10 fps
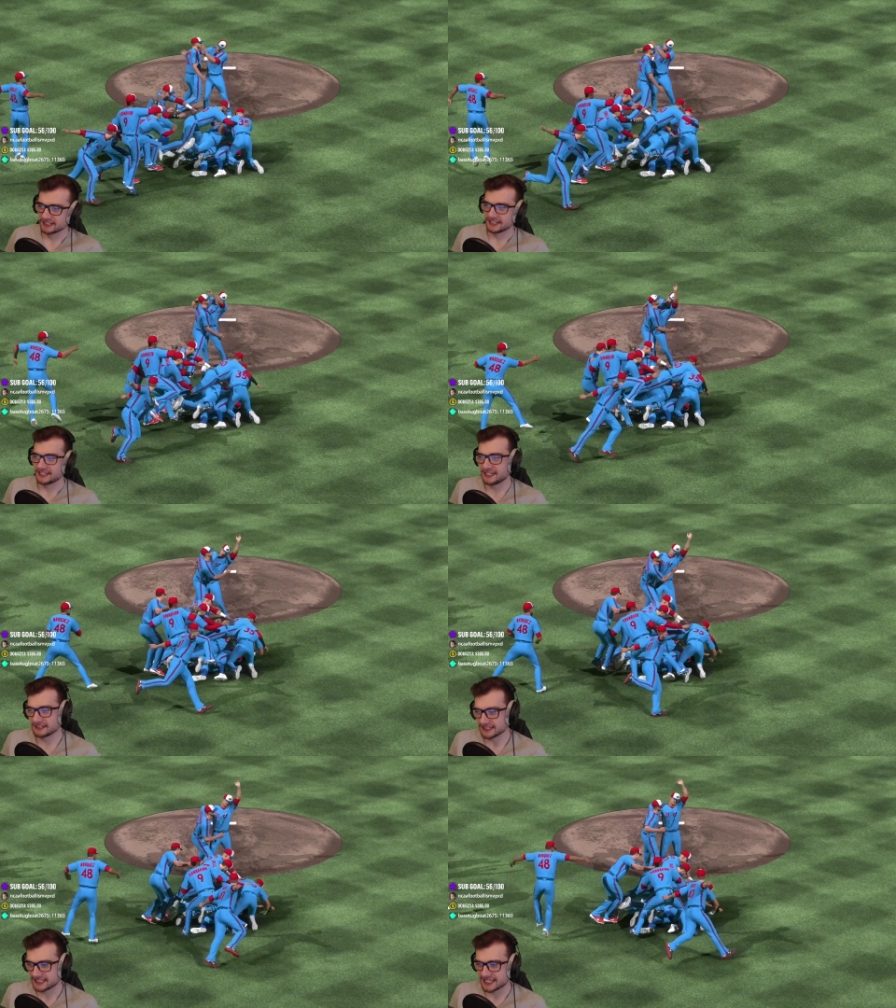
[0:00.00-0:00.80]
here
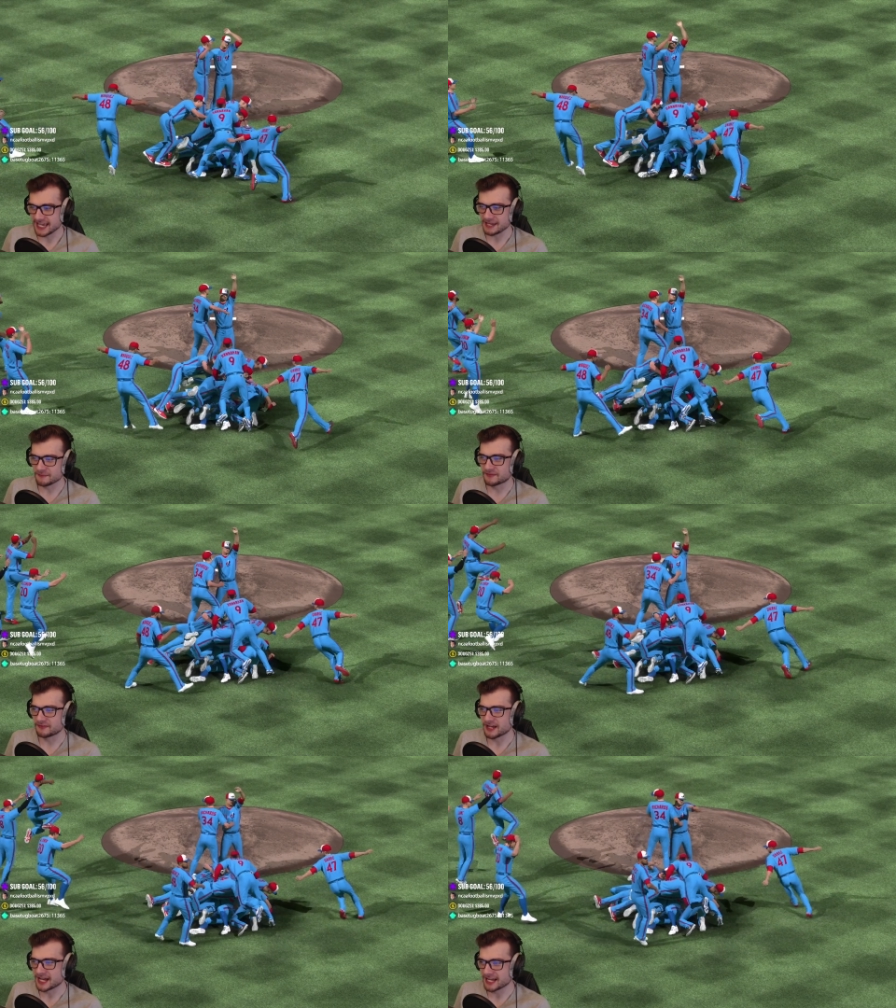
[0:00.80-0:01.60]
in game
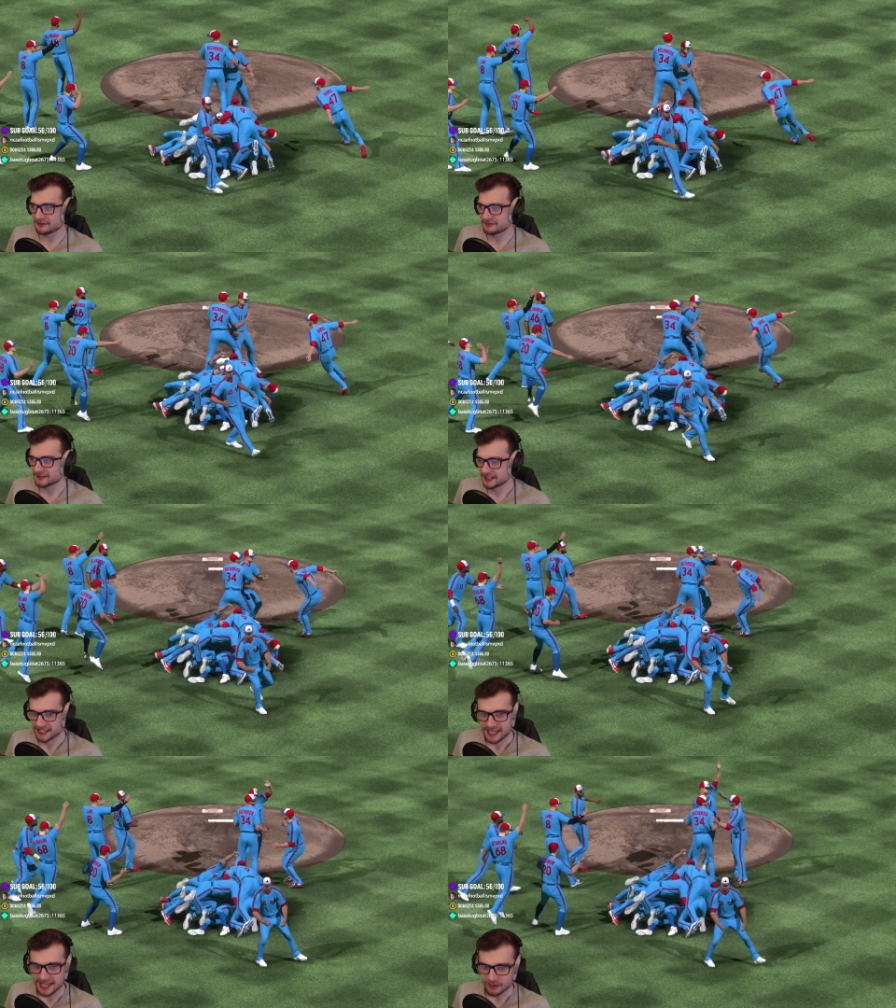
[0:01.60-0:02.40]
five.
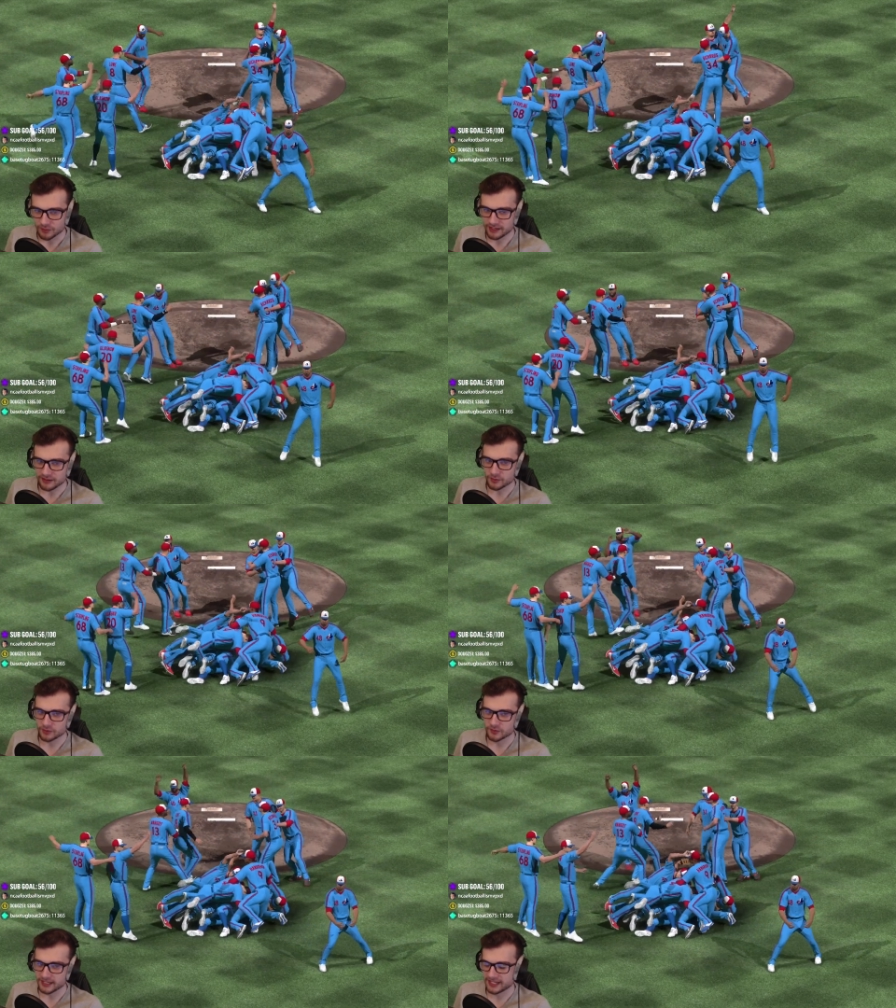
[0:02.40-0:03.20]
And we
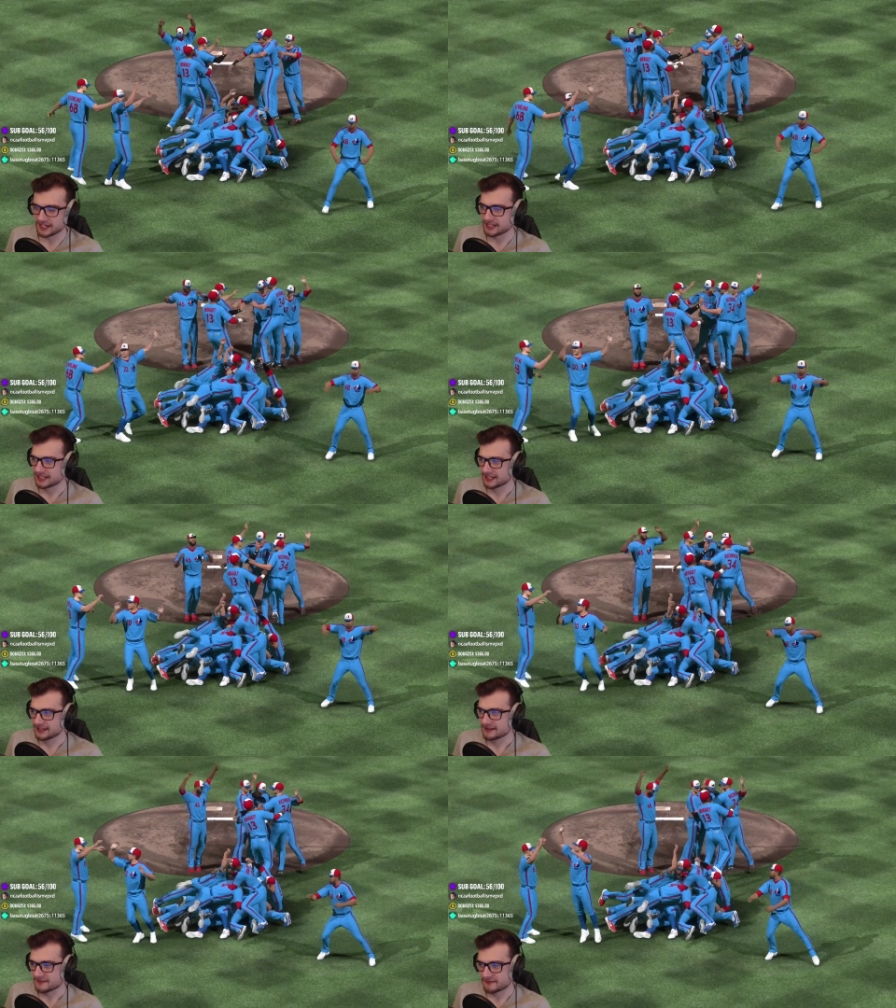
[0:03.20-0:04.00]
will win
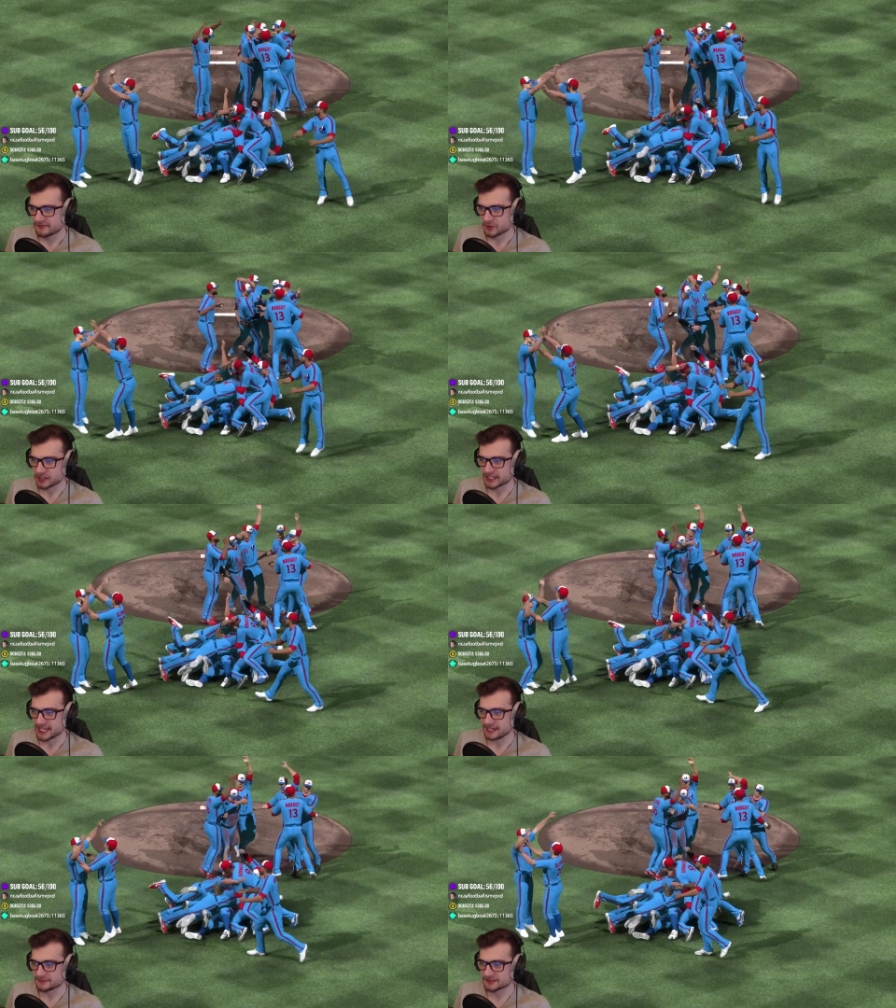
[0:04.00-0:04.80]
four
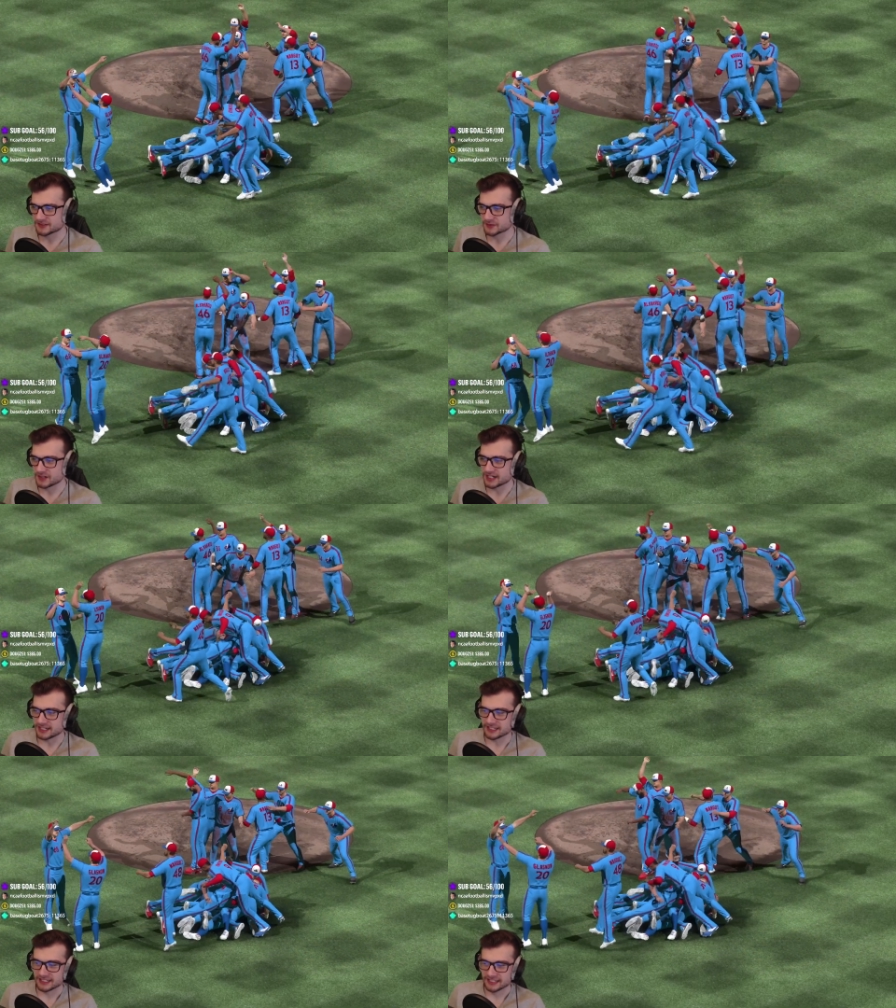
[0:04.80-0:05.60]
games to
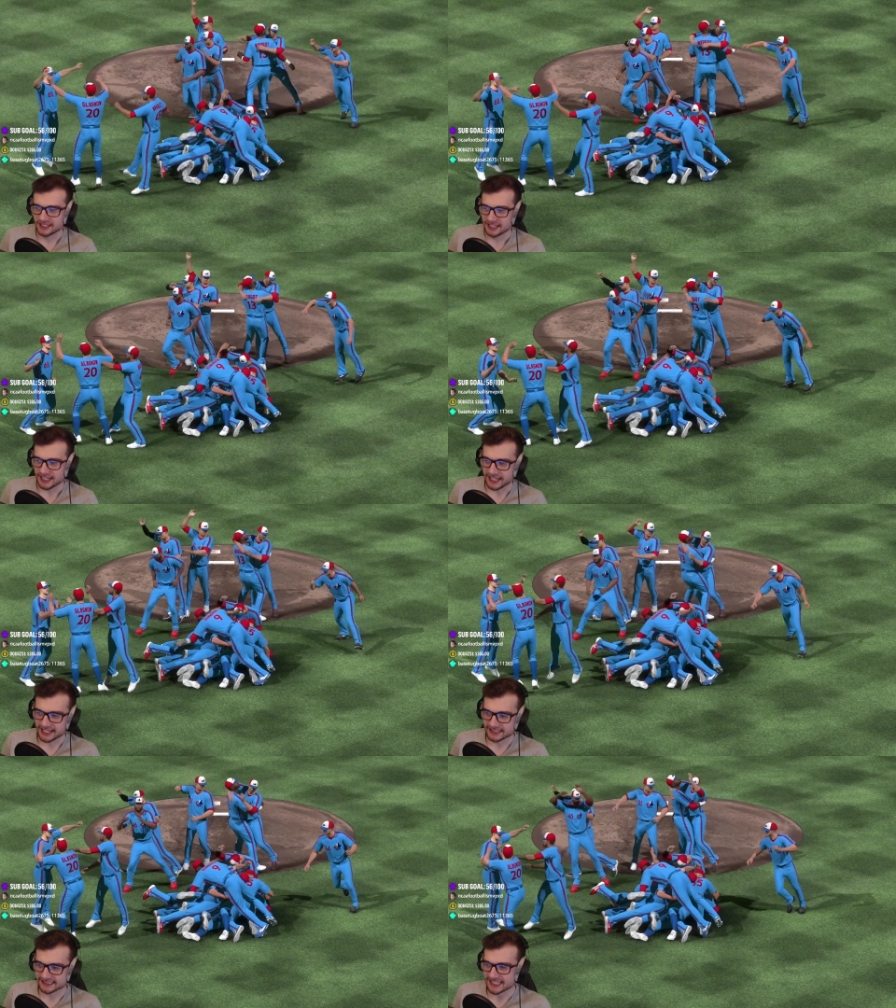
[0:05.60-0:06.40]
one
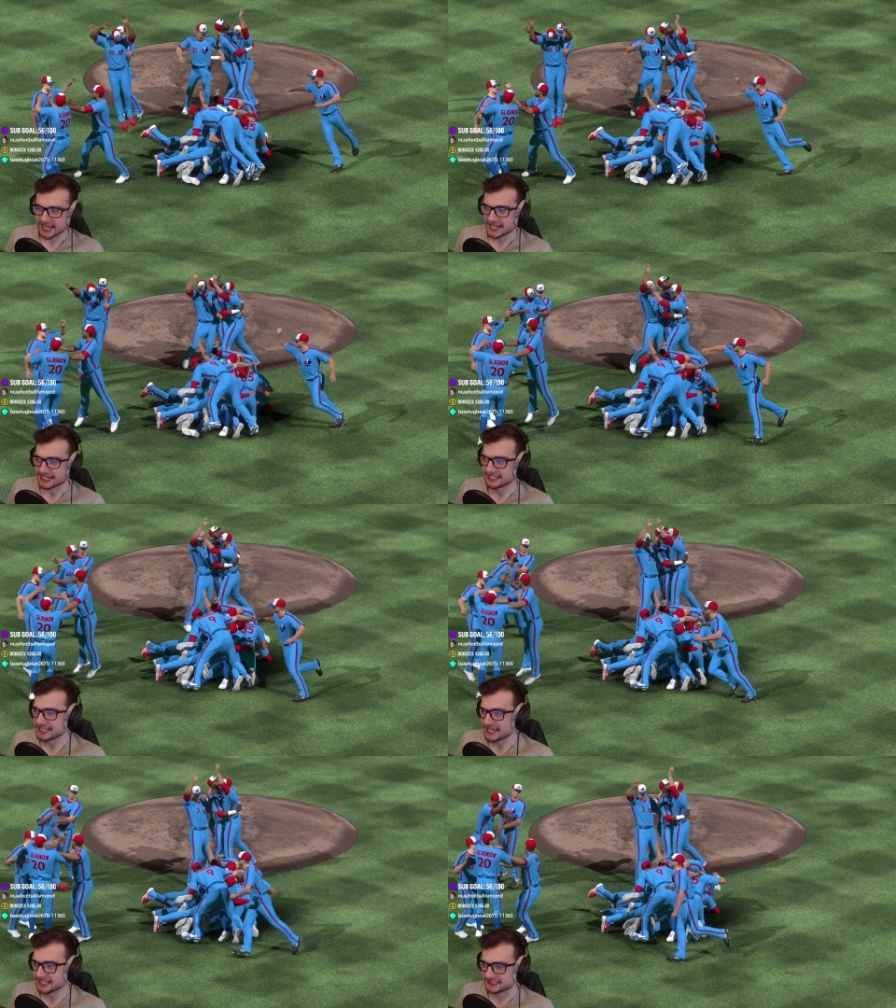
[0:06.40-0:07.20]
against
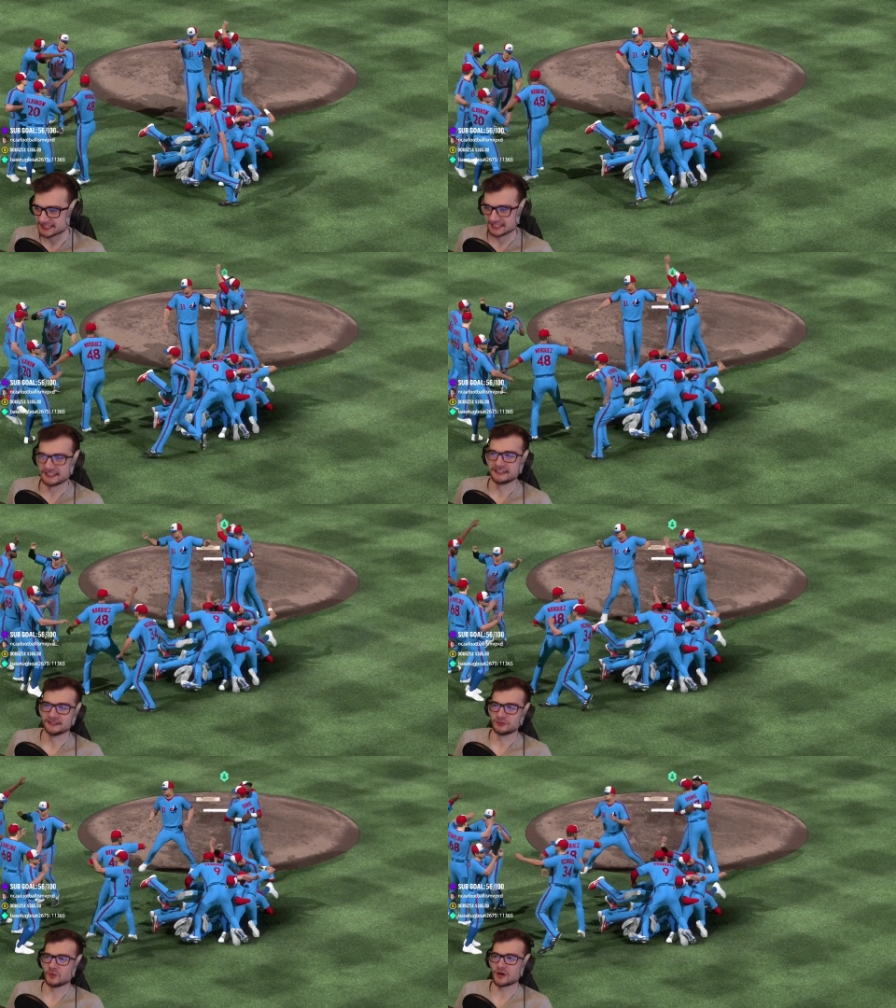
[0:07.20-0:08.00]
Atlanta.
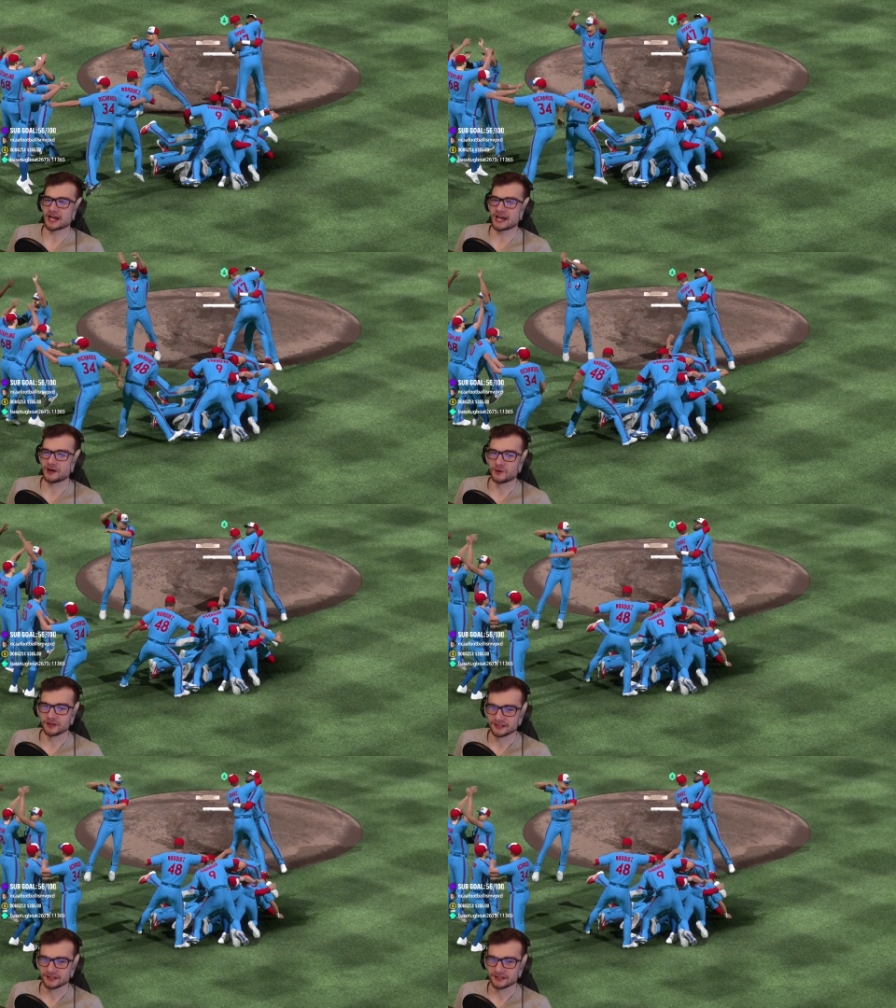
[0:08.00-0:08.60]
Wow.